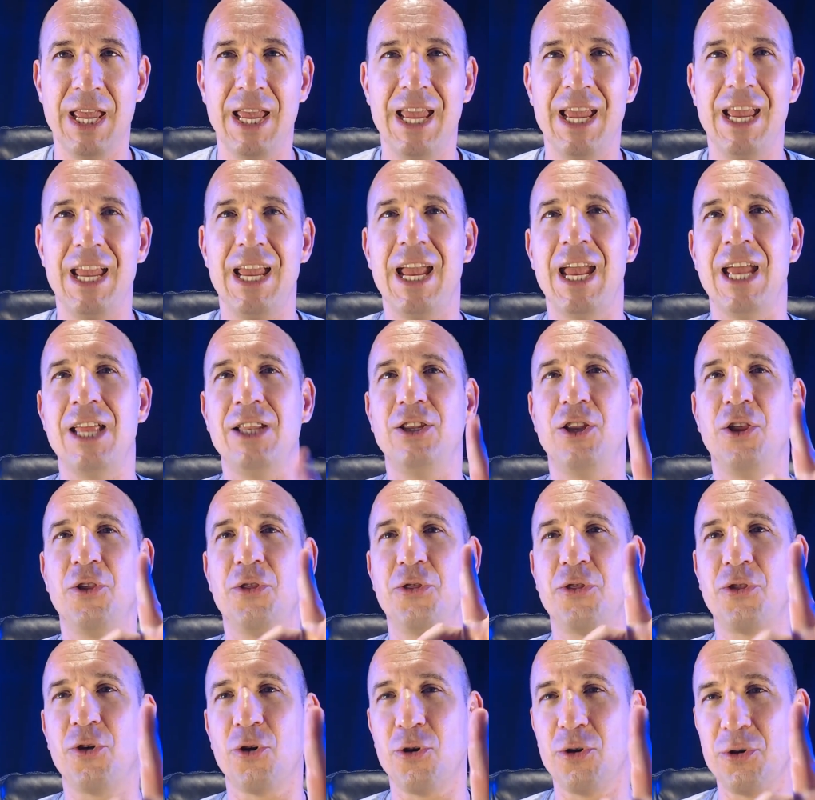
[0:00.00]
And the
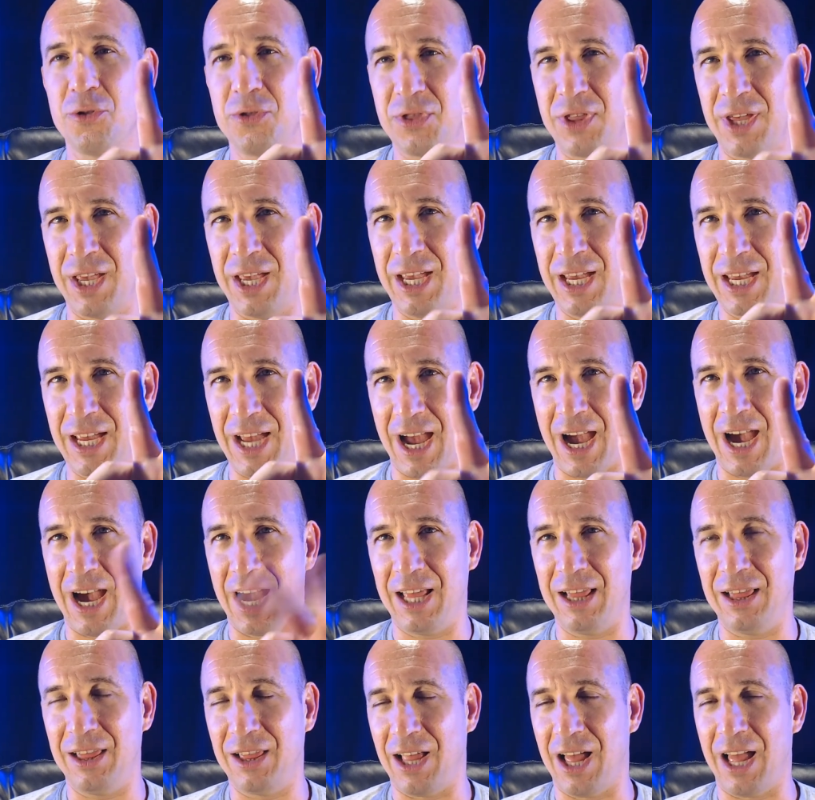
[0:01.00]
third thing
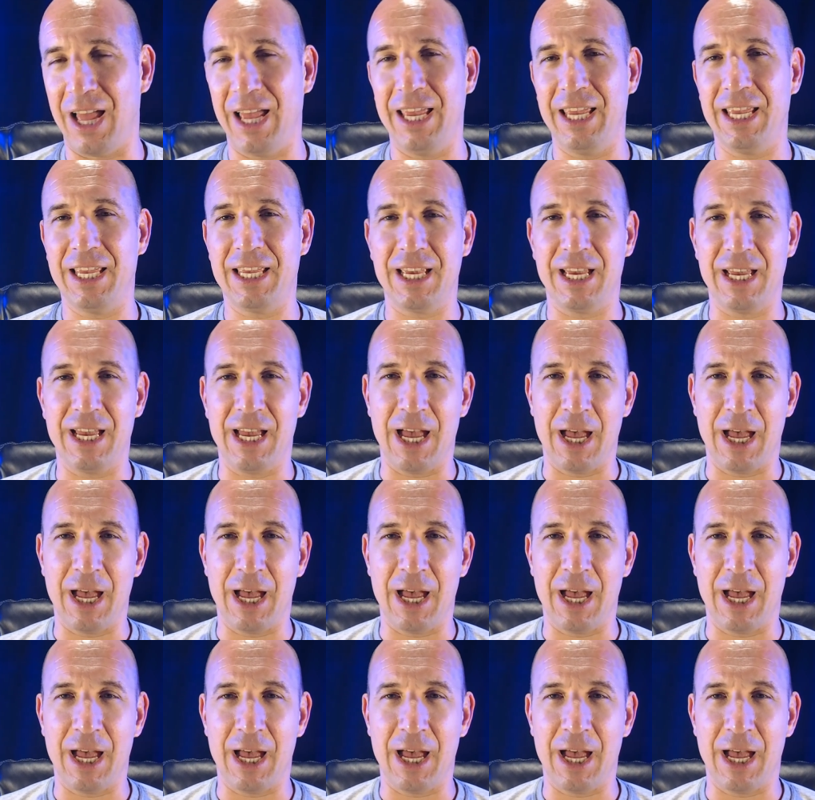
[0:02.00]
I like